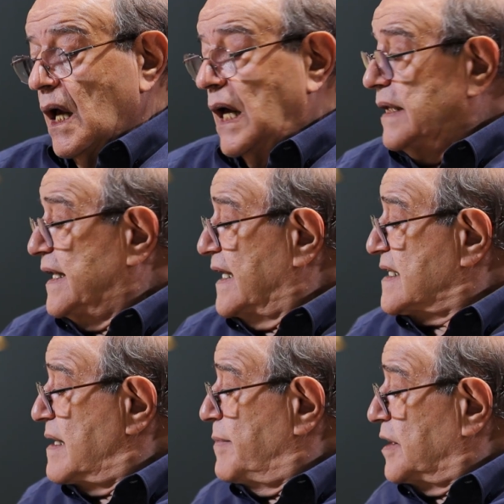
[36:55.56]
And the
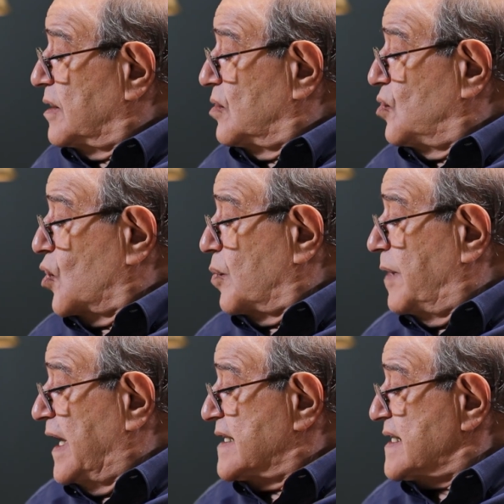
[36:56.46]
exhibit took
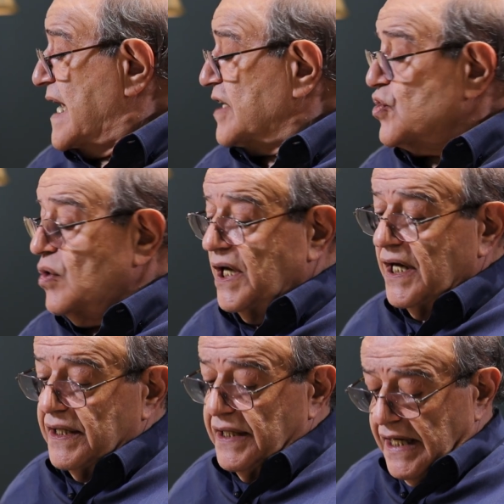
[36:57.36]
place actually
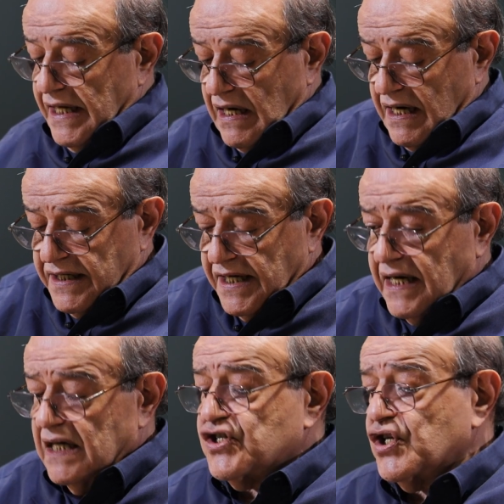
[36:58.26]
in the Iraqi
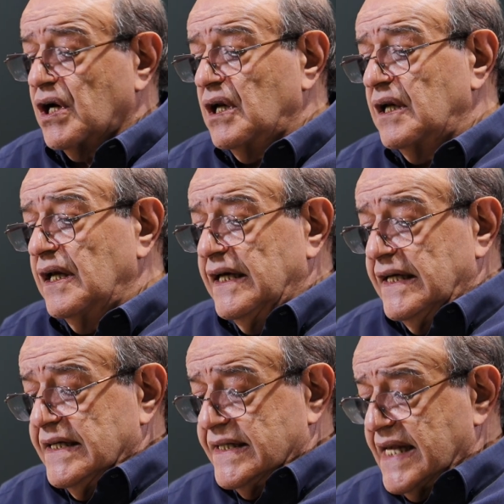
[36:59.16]
Cultural
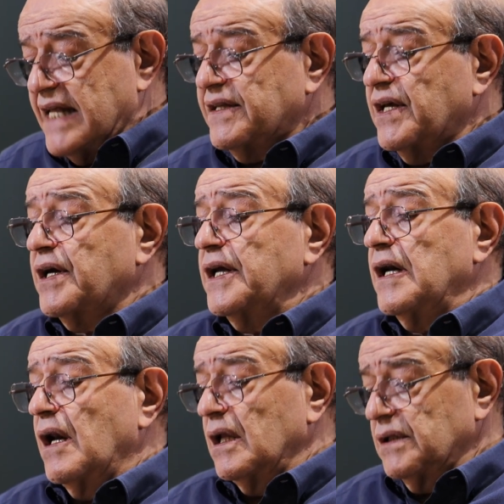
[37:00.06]
Center
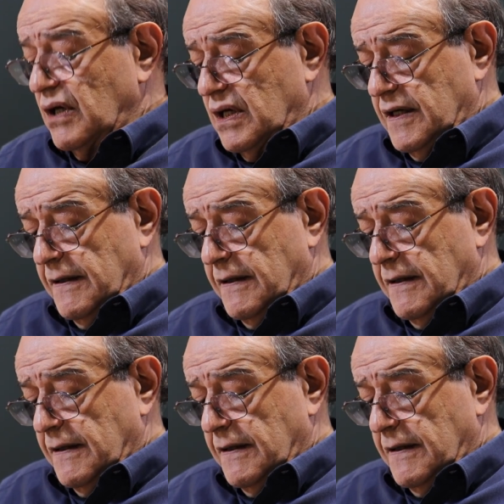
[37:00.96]
in London.